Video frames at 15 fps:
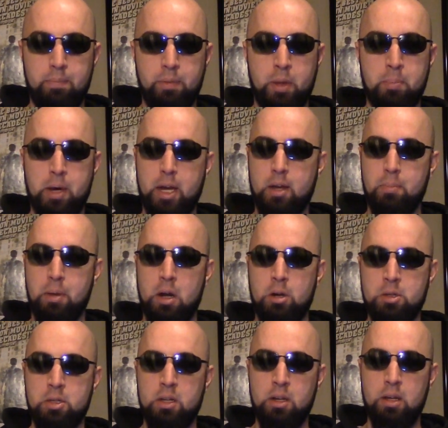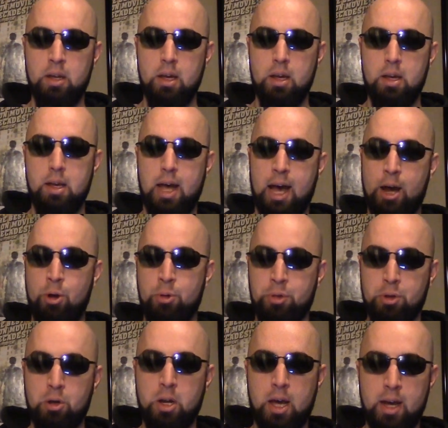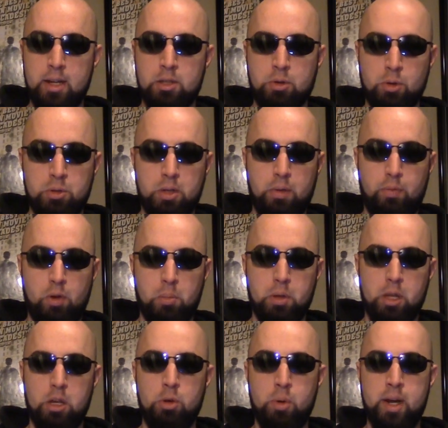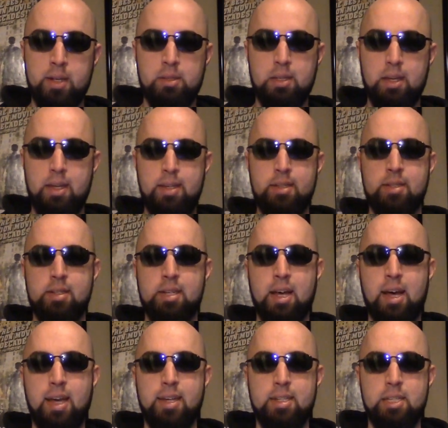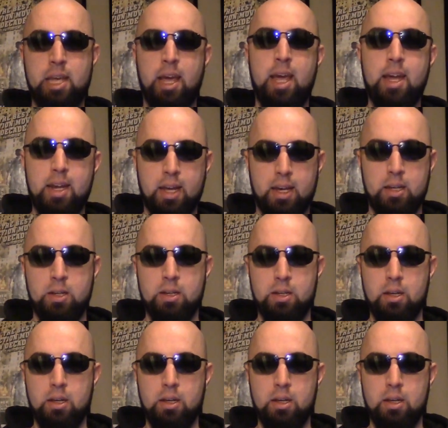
And by comparison, our third highest grossing film in the US is Titanic.